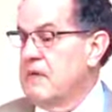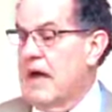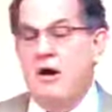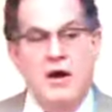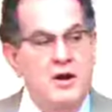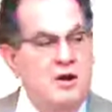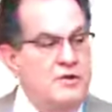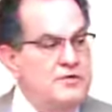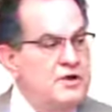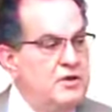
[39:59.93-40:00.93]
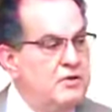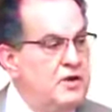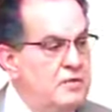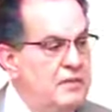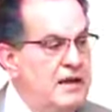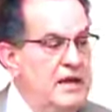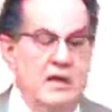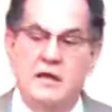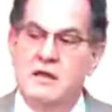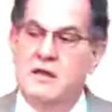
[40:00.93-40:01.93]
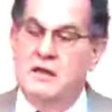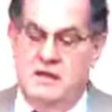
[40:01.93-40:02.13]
How on earth are you going to be